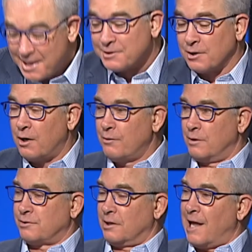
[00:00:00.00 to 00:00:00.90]
So
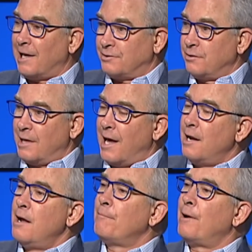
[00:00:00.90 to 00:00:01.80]
there's a lot to that.
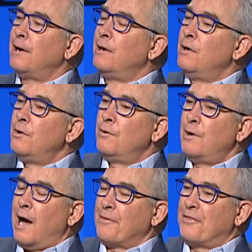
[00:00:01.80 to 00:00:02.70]
But
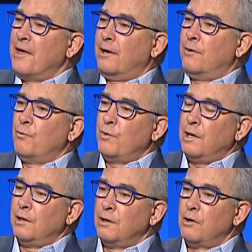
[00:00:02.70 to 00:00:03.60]
I think
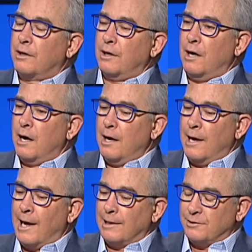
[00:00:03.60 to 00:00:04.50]
we look
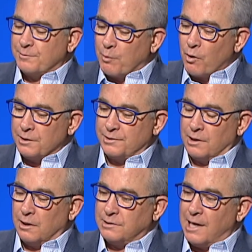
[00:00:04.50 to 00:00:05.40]
at sports in
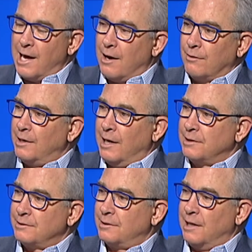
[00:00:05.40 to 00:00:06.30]
our town
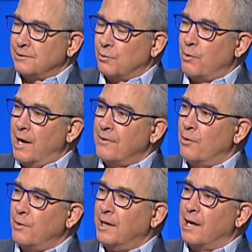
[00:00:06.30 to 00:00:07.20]
as a way that
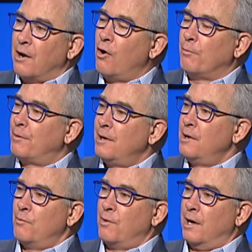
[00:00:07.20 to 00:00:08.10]
we get hope
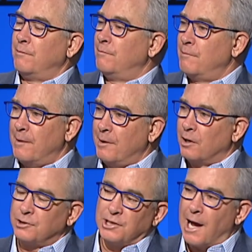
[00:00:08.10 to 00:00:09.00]
when maybe our
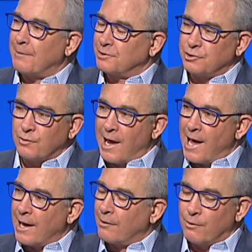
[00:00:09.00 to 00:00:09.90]
job's a
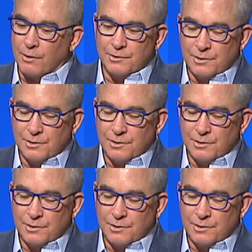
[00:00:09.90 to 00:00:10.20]
drag or